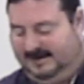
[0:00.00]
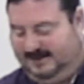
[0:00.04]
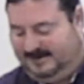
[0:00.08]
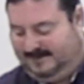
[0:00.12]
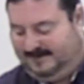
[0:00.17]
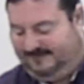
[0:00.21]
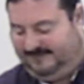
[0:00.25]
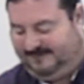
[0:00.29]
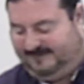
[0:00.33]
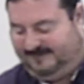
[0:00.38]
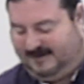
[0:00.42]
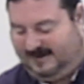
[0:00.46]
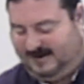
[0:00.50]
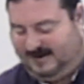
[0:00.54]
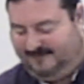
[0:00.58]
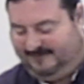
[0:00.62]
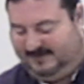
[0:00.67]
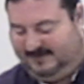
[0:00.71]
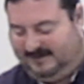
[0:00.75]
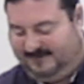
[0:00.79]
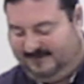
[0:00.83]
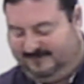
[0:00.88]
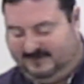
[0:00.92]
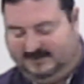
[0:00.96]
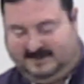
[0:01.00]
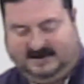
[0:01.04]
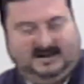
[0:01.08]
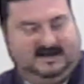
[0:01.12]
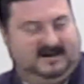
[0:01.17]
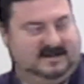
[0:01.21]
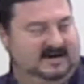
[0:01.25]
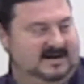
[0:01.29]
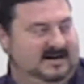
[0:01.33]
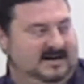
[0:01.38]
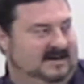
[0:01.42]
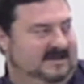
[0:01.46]
If you haven't ever
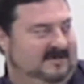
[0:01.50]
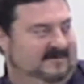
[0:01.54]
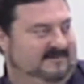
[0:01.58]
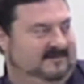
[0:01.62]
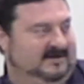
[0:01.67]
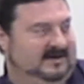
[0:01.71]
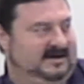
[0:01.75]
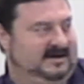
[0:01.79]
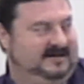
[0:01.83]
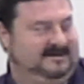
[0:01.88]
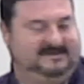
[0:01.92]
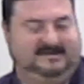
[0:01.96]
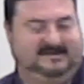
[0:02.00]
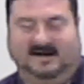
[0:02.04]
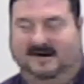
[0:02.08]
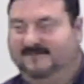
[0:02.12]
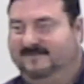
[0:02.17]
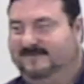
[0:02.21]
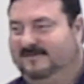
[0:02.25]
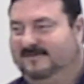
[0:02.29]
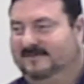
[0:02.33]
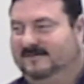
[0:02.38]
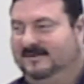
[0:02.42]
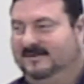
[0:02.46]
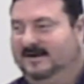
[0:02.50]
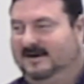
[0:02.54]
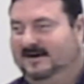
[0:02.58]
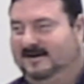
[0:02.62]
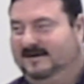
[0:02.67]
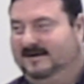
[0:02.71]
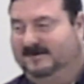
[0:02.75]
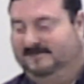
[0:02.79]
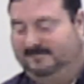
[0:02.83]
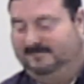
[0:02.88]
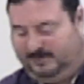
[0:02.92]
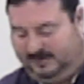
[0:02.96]
attended any of Lenny's stuff,
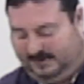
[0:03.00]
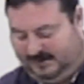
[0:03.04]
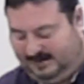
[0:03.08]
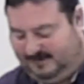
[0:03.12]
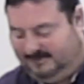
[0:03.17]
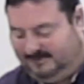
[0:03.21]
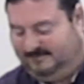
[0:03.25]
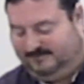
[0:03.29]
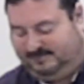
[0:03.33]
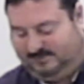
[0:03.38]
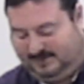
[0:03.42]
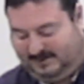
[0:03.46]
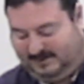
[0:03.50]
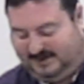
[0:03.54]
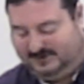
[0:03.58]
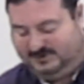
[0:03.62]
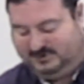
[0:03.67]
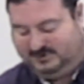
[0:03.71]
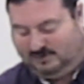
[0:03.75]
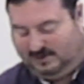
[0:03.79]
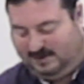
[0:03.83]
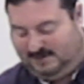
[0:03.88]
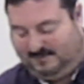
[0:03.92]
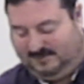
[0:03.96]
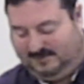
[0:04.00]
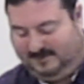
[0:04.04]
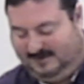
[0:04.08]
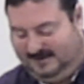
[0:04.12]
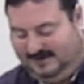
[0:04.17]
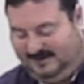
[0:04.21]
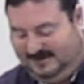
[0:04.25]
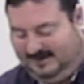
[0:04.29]
it's pretty enjoyable.